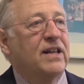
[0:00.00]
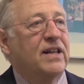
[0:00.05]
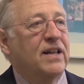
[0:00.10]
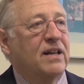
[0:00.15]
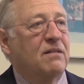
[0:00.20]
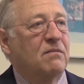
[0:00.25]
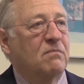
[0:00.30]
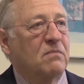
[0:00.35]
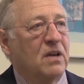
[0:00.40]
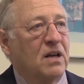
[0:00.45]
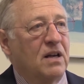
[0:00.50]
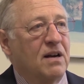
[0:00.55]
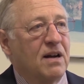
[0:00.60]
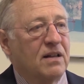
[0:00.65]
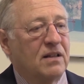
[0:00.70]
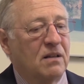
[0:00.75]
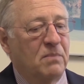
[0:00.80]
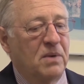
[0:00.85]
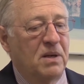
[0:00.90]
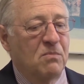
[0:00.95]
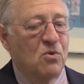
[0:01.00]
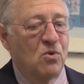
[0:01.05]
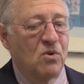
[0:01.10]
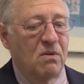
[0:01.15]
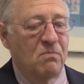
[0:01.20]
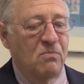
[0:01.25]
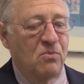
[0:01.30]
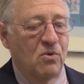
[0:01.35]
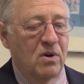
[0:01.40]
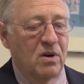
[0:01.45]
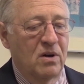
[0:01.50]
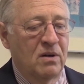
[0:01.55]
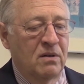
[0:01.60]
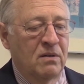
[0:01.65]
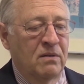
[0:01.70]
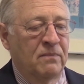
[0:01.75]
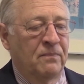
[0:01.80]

and it got to be more important,